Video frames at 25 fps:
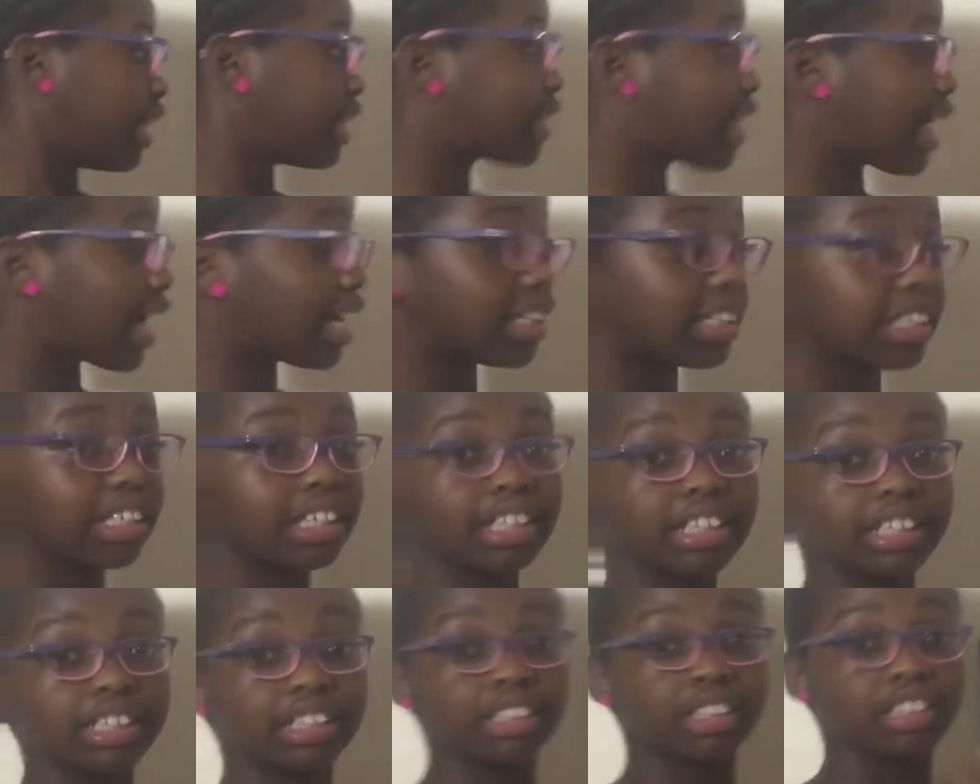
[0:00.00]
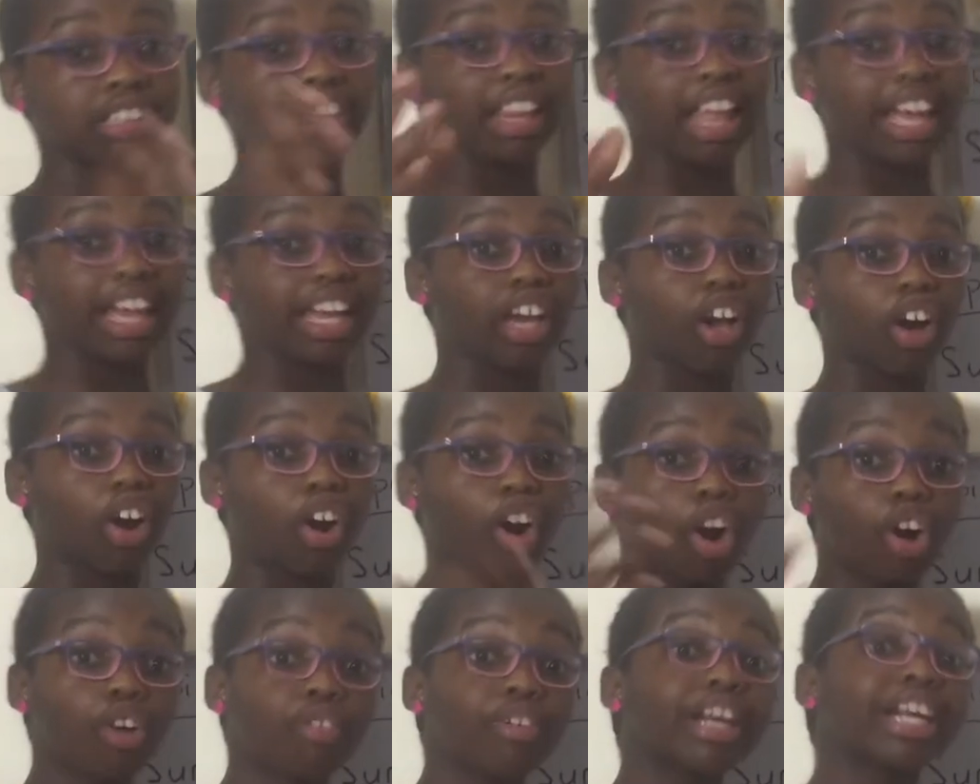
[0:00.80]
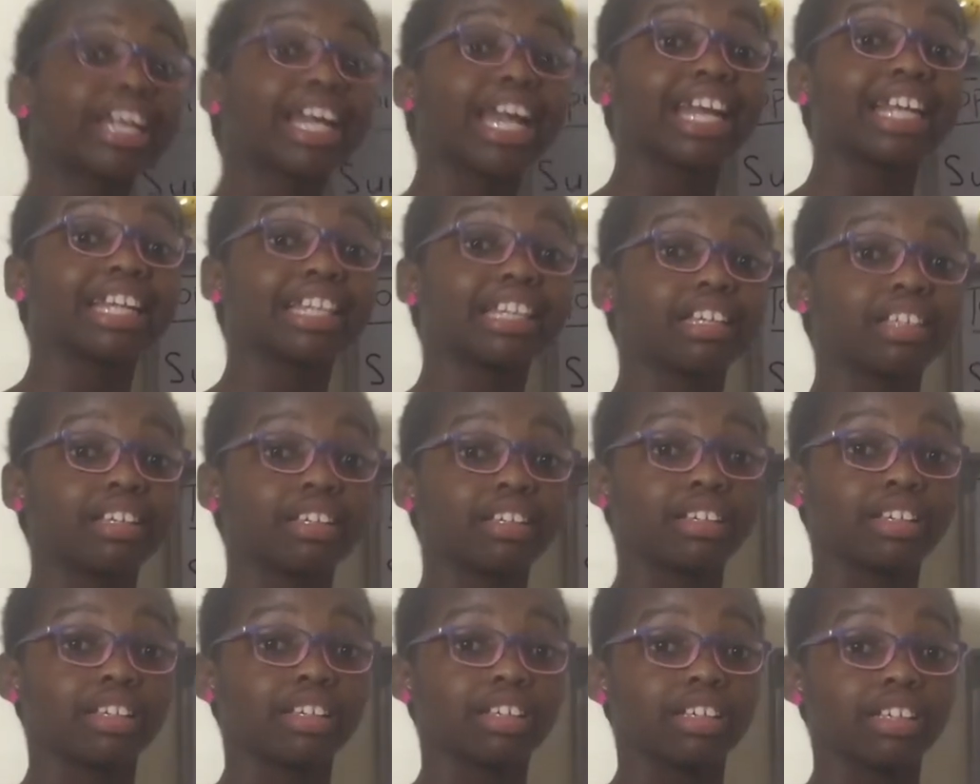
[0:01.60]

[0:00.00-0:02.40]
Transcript: It has it's like a hurricane.